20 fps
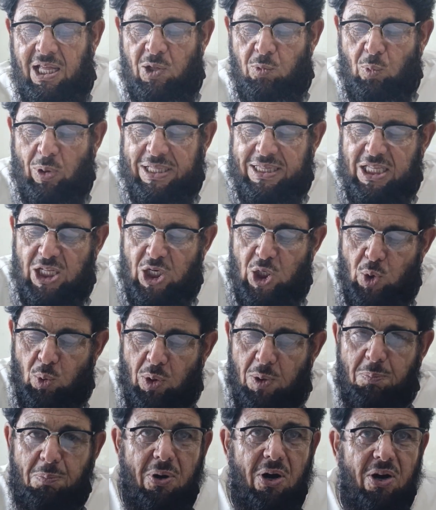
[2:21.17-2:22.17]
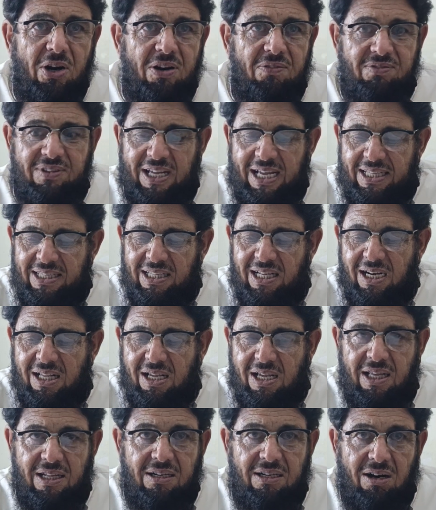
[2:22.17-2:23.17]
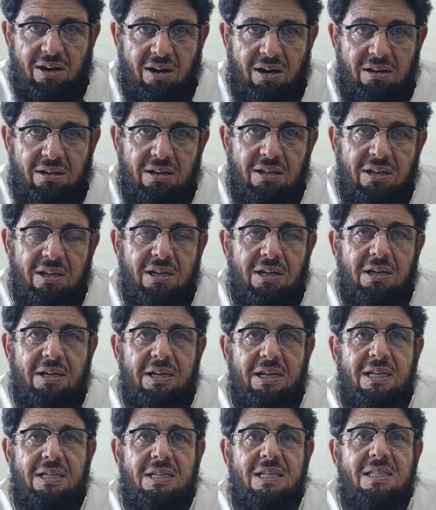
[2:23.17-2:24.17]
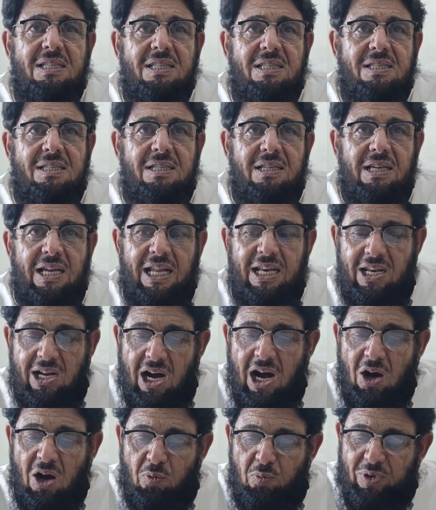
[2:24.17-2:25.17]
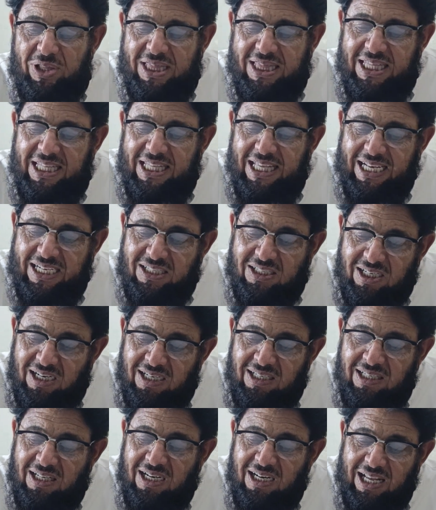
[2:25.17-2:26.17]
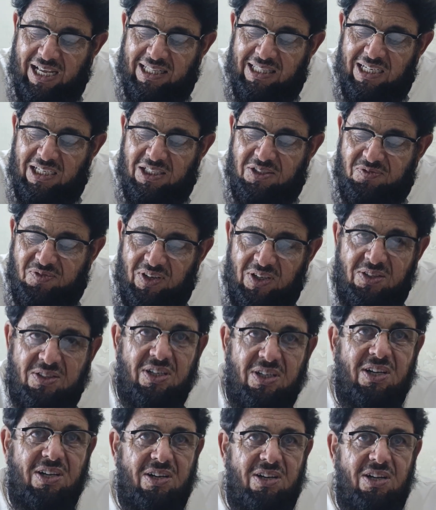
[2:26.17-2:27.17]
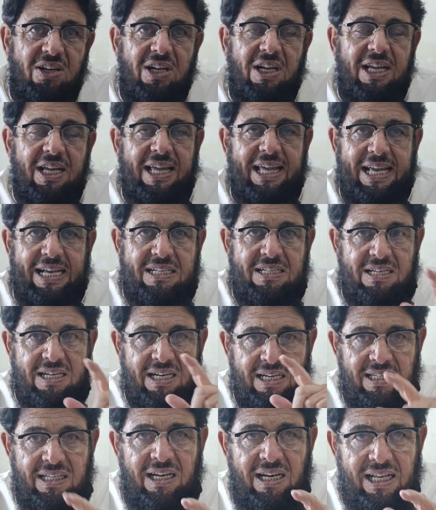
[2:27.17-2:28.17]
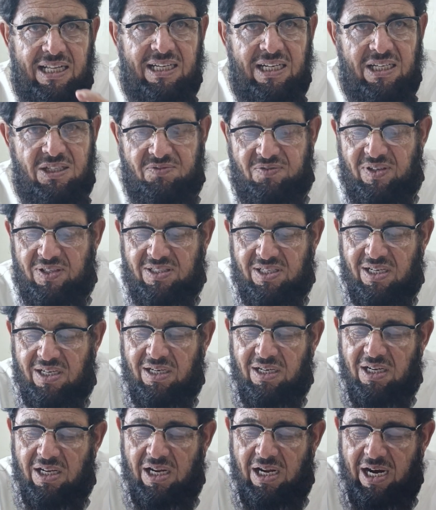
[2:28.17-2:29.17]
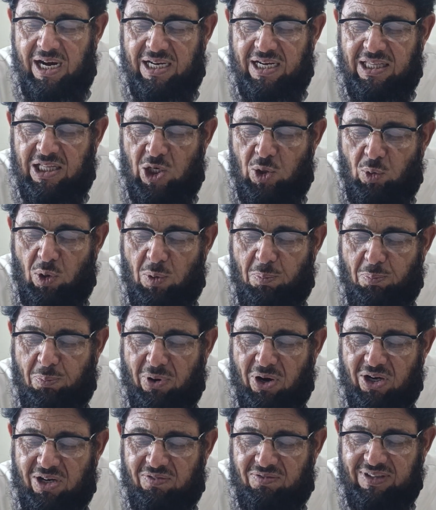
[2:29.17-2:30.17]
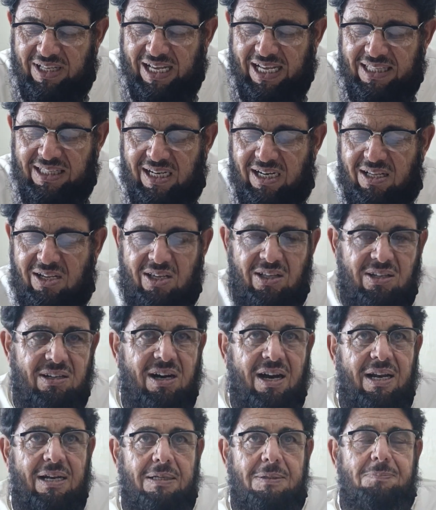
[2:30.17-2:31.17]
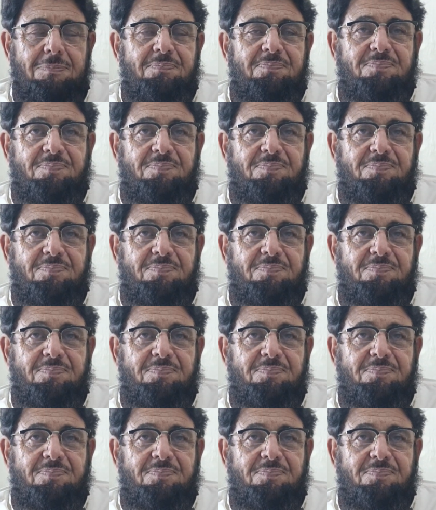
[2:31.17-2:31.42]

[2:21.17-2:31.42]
While the lower part of the anal canal, it is along with the external anal sphincter, and the lower part of the anal canal,